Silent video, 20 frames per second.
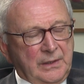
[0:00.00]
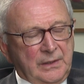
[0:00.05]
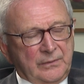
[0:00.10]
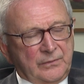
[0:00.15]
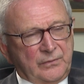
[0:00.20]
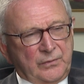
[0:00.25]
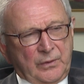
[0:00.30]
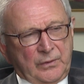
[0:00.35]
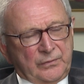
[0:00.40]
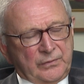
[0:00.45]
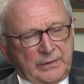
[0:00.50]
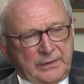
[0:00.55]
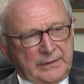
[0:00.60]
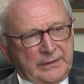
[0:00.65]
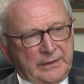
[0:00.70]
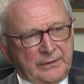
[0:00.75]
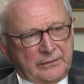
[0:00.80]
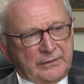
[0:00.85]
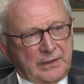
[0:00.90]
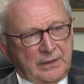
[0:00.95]
forefront.
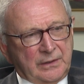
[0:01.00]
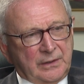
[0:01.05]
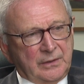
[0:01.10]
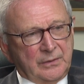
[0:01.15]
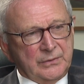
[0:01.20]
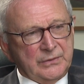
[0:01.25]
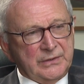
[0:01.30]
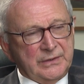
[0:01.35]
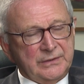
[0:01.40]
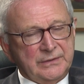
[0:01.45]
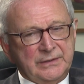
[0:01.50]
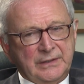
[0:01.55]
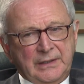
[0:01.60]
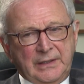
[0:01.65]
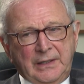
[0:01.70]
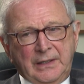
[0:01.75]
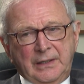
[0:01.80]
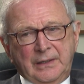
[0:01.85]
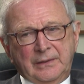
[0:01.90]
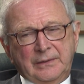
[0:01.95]
Healthcare always is.
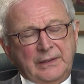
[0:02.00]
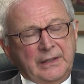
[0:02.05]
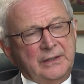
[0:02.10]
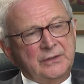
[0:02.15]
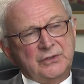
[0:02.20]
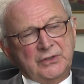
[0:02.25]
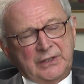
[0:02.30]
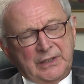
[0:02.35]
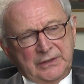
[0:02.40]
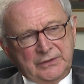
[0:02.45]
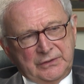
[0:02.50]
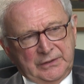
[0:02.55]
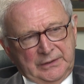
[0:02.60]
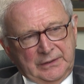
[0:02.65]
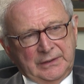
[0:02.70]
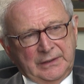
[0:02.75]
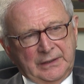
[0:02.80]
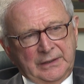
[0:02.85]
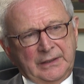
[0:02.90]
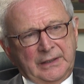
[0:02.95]

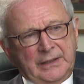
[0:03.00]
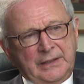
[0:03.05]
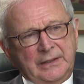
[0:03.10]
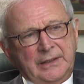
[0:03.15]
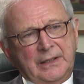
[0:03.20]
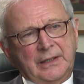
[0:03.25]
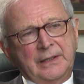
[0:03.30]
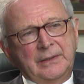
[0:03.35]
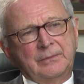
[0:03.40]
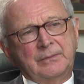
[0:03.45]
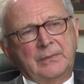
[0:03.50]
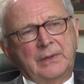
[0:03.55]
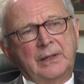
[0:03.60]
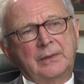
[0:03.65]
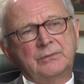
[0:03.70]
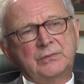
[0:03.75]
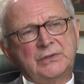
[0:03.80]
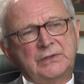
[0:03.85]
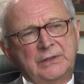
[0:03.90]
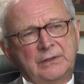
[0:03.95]
Education.
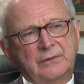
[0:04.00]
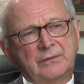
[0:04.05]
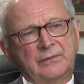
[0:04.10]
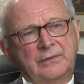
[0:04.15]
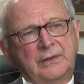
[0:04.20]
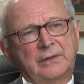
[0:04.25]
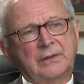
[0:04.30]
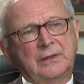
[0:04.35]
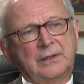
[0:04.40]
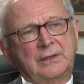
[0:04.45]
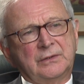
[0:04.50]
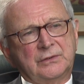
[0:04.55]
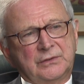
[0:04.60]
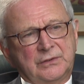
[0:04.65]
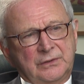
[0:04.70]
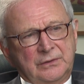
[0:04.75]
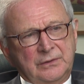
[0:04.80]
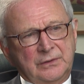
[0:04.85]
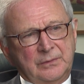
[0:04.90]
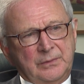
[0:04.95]
I'm still very
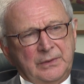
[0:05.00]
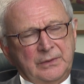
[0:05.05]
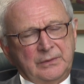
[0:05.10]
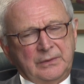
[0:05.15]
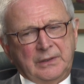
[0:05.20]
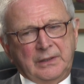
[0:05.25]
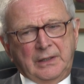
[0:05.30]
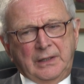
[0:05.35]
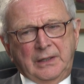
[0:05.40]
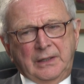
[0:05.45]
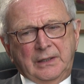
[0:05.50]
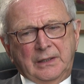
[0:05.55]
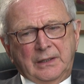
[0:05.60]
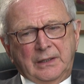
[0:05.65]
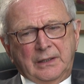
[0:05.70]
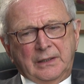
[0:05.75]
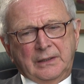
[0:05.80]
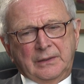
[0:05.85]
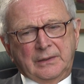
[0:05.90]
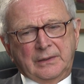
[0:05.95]
concerned about
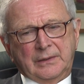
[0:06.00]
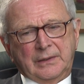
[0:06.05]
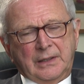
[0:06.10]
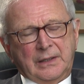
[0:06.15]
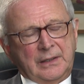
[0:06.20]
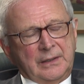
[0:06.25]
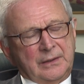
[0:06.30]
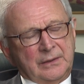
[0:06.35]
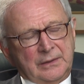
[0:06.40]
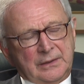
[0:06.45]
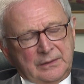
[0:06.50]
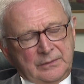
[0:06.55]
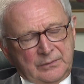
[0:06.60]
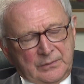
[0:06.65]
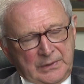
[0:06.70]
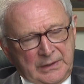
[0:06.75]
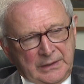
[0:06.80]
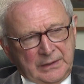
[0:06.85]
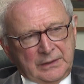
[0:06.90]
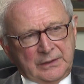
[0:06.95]
our
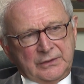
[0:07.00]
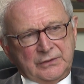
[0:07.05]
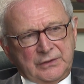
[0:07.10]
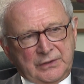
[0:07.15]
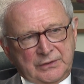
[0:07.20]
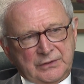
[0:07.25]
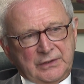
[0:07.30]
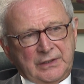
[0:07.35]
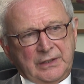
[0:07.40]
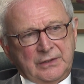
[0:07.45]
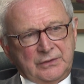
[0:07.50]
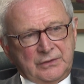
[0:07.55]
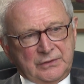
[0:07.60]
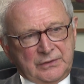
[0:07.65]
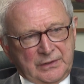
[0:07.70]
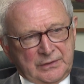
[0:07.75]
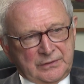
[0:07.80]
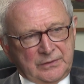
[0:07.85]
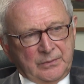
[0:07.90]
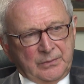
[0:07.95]
English education
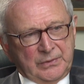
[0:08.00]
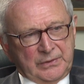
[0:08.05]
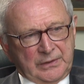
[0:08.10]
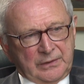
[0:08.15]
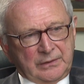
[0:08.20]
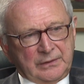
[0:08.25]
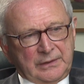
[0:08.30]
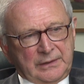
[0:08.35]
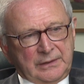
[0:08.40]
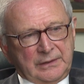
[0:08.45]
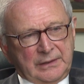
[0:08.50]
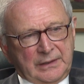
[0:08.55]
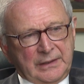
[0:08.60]
system, particularly.